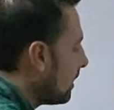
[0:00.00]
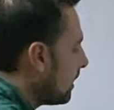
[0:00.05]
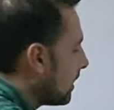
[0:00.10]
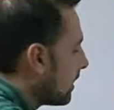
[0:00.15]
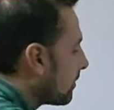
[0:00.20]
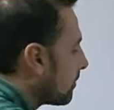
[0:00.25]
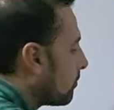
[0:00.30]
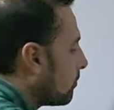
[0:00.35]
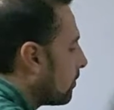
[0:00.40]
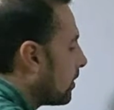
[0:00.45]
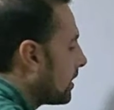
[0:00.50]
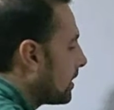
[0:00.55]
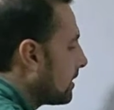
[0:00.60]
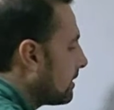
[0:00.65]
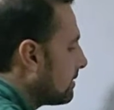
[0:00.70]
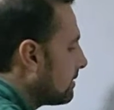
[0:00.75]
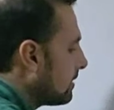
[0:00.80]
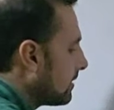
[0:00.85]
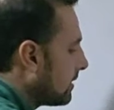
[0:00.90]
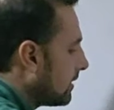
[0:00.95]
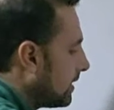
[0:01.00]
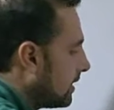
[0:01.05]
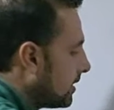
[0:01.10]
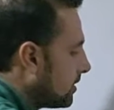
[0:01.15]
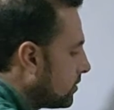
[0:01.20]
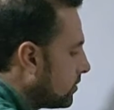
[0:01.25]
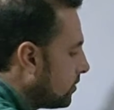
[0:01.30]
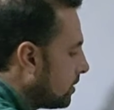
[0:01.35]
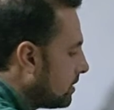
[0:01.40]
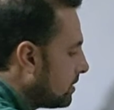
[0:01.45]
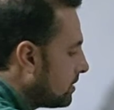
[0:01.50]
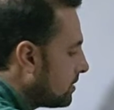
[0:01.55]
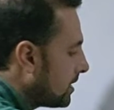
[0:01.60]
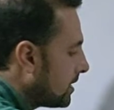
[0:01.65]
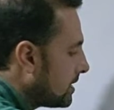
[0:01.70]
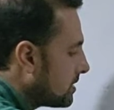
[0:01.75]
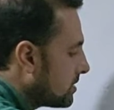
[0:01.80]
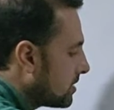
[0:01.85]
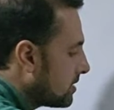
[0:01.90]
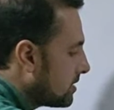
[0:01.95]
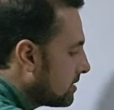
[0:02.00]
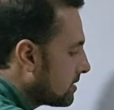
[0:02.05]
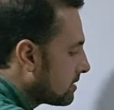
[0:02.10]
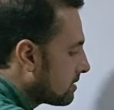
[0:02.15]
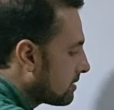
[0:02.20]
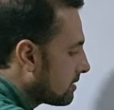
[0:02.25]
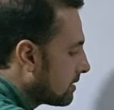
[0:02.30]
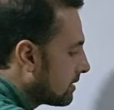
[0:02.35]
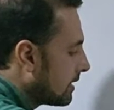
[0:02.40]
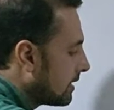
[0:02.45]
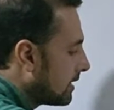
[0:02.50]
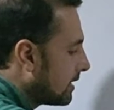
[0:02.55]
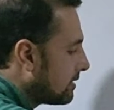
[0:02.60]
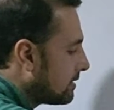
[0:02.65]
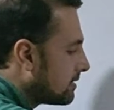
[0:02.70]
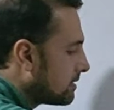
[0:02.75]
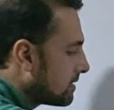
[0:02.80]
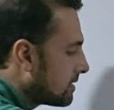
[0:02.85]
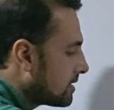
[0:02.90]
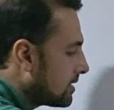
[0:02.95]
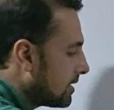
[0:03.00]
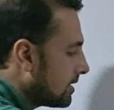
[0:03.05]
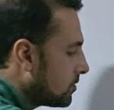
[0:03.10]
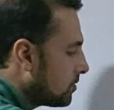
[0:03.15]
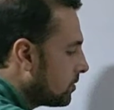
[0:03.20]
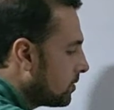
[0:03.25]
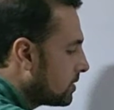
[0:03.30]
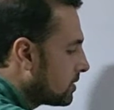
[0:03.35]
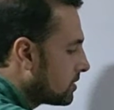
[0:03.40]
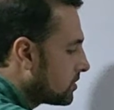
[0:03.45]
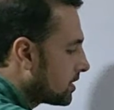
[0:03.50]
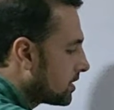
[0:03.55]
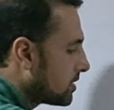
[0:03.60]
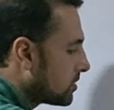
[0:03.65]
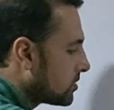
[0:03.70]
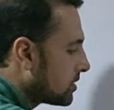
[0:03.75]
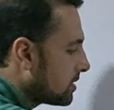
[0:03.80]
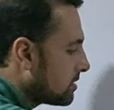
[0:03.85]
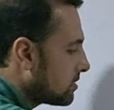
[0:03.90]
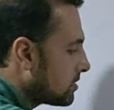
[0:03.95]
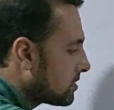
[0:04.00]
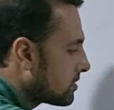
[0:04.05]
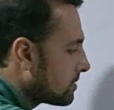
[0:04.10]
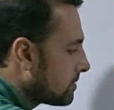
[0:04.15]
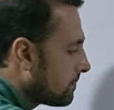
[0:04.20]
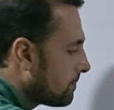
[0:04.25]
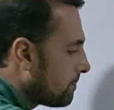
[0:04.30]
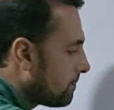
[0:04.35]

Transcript: Or what are the advantages and disadvantages?